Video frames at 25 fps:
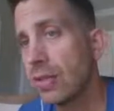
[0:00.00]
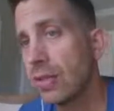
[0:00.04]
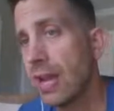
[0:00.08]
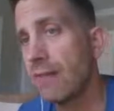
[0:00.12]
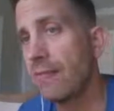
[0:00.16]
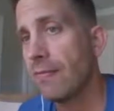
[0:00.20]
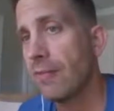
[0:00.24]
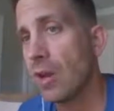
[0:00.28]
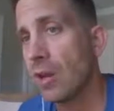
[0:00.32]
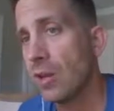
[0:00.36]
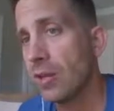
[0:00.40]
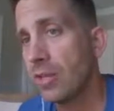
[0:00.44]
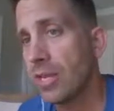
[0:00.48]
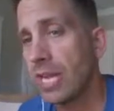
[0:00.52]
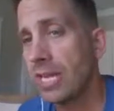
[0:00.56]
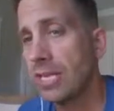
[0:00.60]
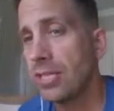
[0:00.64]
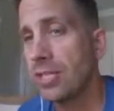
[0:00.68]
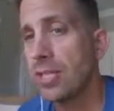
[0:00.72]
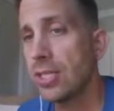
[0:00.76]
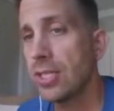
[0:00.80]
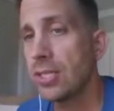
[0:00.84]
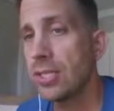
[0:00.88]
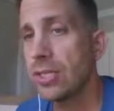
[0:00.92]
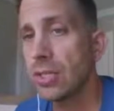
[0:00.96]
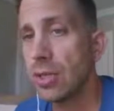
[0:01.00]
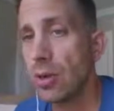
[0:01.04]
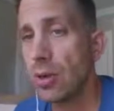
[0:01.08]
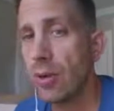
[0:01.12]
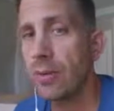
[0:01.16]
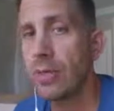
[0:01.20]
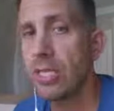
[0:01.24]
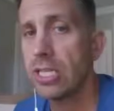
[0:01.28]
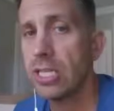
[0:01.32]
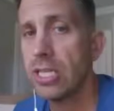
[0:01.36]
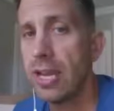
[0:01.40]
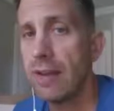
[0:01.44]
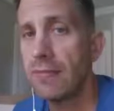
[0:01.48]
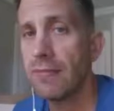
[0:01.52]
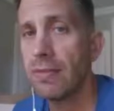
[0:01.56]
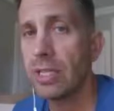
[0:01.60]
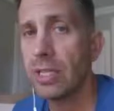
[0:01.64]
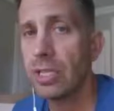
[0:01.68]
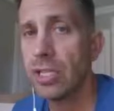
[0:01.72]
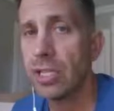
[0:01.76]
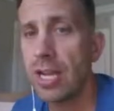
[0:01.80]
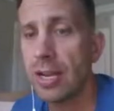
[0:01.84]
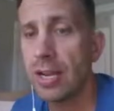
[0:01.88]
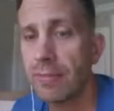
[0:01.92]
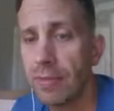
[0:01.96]
that foundation. So I would definitely
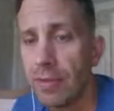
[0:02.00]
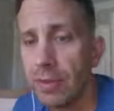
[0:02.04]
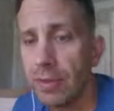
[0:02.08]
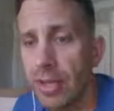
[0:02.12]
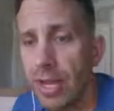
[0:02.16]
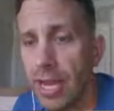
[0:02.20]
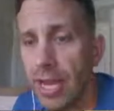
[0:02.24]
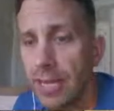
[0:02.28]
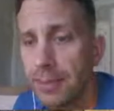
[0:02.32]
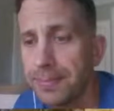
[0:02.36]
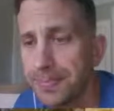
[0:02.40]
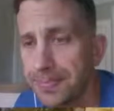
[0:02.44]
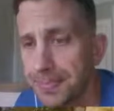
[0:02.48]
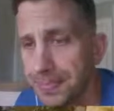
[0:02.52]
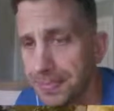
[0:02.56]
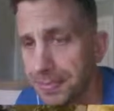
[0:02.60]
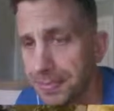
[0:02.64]
check for that.